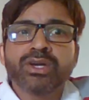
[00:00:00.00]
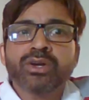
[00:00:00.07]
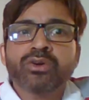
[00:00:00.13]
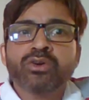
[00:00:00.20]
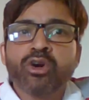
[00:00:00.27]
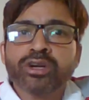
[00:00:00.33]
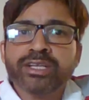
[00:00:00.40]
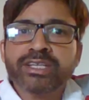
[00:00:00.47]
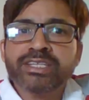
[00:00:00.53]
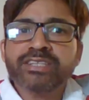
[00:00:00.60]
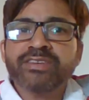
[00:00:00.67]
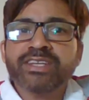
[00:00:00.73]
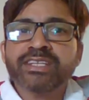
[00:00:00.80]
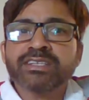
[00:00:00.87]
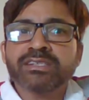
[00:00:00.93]
cognitive
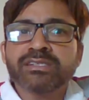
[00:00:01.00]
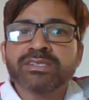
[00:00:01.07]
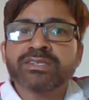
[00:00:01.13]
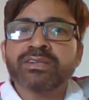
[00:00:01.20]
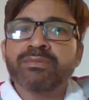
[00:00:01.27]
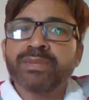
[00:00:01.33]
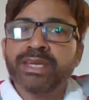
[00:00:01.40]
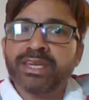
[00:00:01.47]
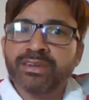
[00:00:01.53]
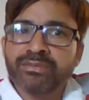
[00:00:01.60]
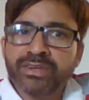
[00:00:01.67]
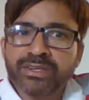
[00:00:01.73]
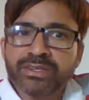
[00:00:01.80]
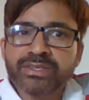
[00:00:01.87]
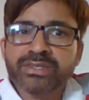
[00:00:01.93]
and cultural
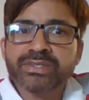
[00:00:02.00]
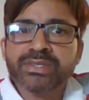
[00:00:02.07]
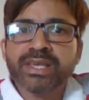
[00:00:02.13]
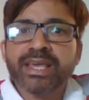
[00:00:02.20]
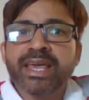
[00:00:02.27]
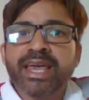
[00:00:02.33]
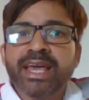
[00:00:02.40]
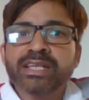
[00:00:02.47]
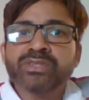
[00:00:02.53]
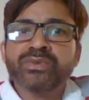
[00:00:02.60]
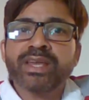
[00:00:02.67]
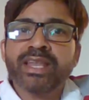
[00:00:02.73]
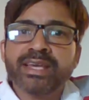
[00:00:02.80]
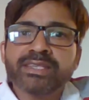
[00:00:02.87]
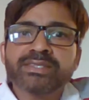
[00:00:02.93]
behaviors, as well
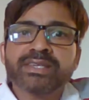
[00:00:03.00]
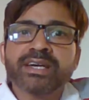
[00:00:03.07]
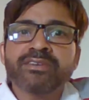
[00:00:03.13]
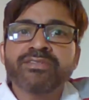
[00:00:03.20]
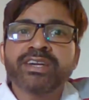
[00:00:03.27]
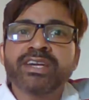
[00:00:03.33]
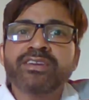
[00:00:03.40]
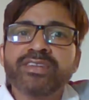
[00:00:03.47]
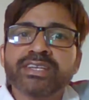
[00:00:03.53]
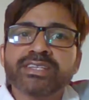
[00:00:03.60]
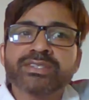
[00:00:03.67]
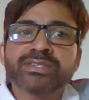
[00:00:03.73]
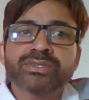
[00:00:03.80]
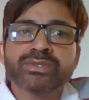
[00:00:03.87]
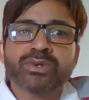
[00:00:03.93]
as
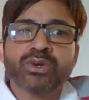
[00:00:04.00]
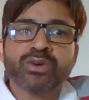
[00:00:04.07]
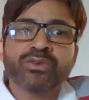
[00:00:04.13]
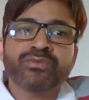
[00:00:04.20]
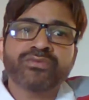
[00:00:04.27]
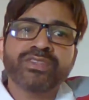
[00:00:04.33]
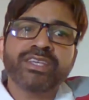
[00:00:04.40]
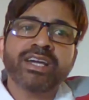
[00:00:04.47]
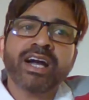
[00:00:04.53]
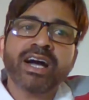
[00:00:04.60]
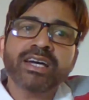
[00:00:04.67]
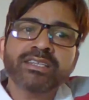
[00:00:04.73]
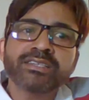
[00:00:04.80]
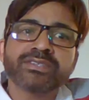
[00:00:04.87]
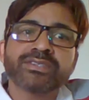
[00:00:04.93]
awareness of the
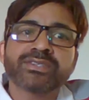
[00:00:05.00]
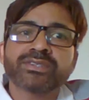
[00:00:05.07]
artist